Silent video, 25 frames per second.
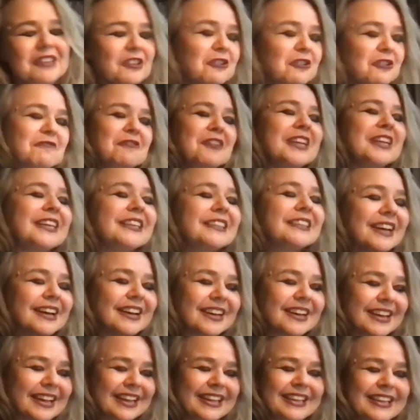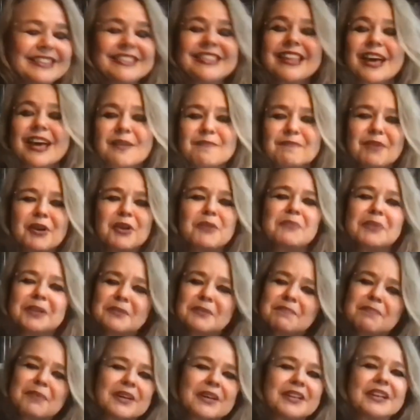your reader in that mm-hmm. moment.
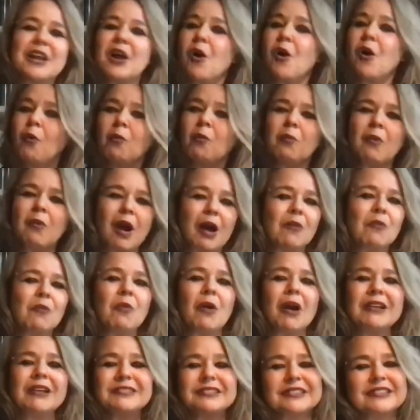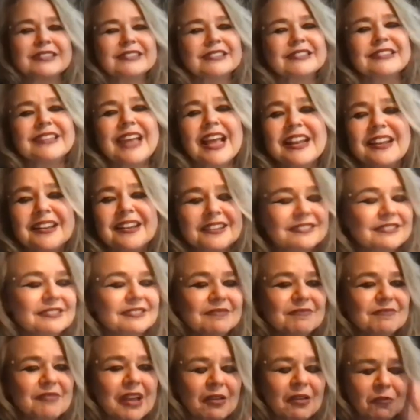But mm-hmm. tell,
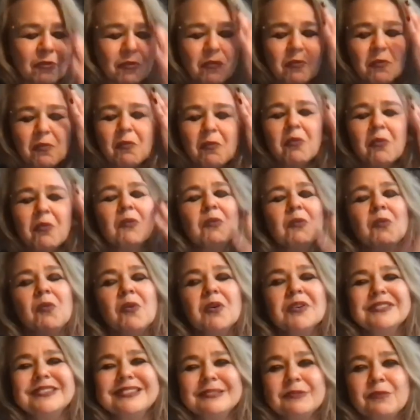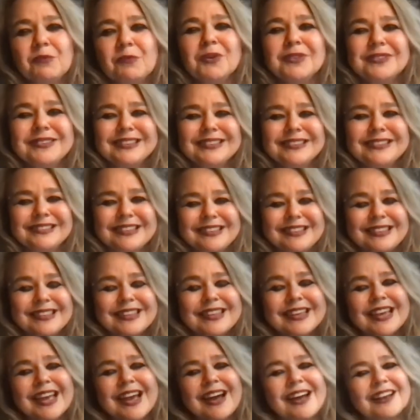what what what is in
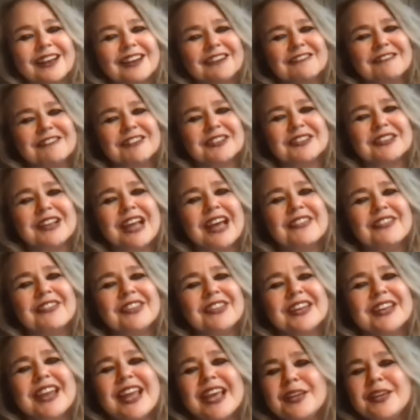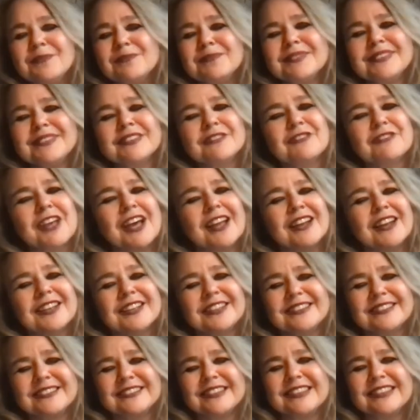the color and and the names of
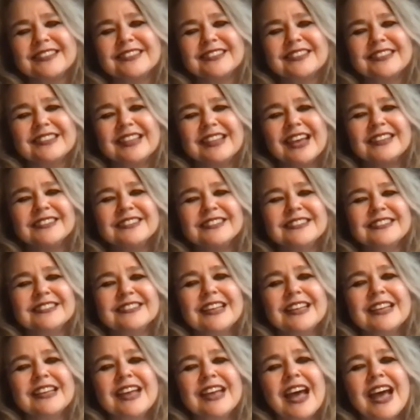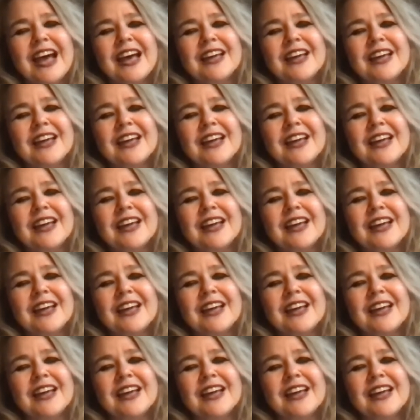colors and and oh.